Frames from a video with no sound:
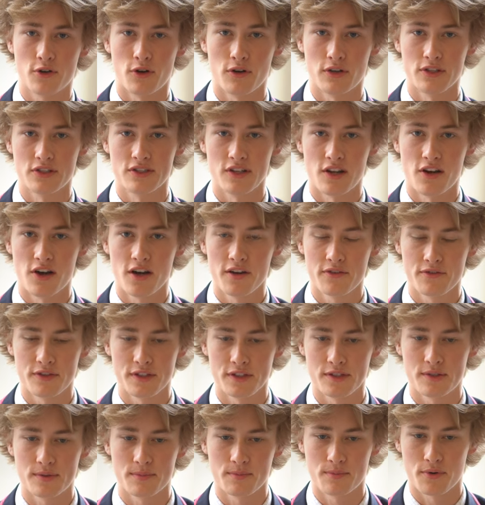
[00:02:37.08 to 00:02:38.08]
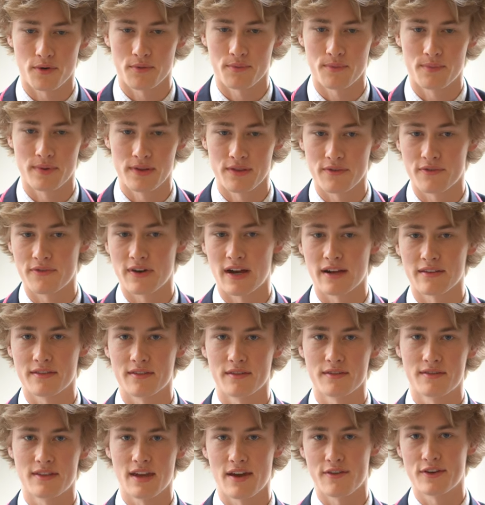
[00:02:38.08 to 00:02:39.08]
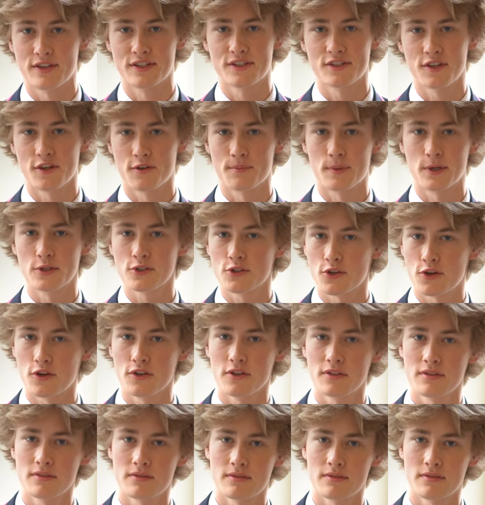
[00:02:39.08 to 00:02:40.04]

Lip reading: of college life is probably the fact that there is so much on.